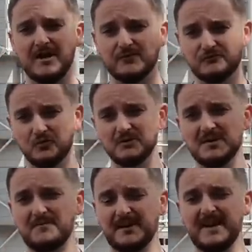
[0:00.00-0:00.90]
have a role
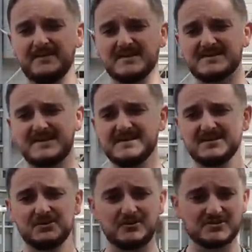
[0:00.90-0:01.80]
to play this
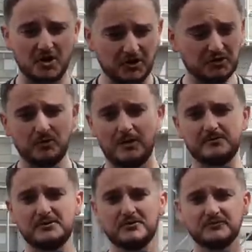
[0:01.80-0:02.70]
season. You know, he's not going to go
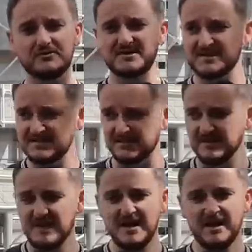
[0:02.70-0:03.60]
out and loan. The resisting
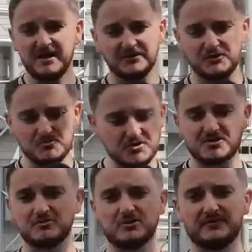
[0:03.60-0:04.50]

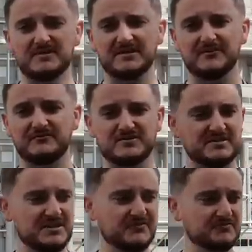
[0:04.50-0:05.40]
numerous loan offers that they've
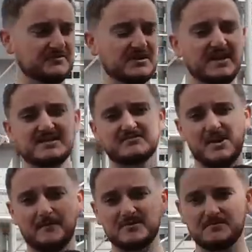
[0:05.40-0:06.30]
received from the likes of
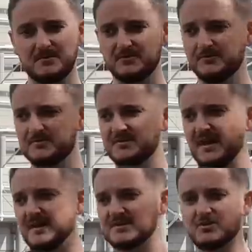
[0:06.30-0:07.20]
Championship clubs,
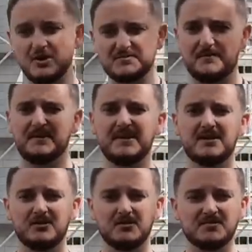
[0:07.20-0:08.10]
Scottish Premier
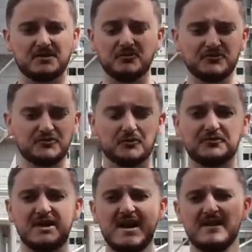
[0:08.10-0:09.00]
League clubs, and all
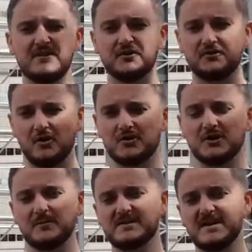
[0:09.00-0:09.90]
sorts, they are not
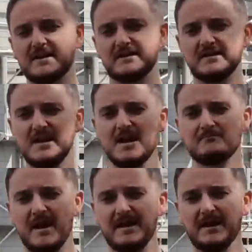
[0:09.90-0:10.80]
going to be sending
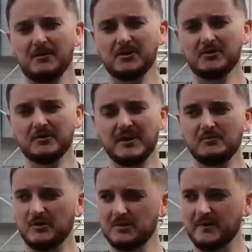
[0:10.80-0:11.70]
Miley out on loan. He
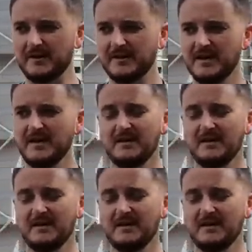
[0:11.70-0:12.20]
will be